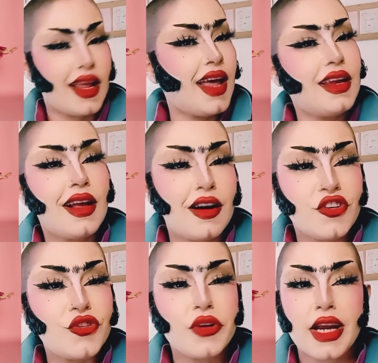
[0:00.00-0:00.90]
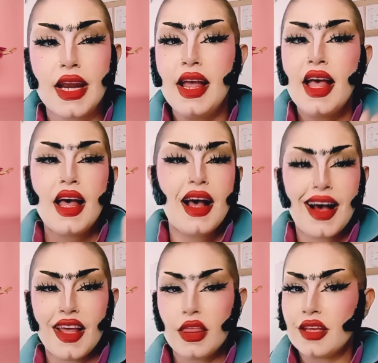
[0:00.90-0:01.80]
any country.
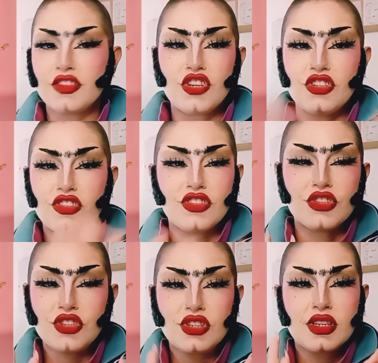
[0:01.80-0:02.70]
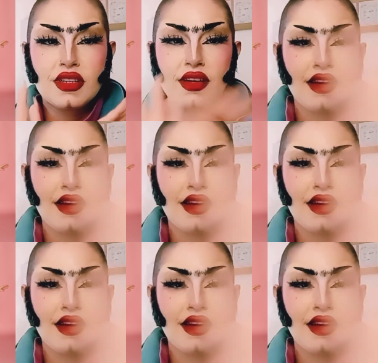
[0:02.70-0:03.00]
I think she's just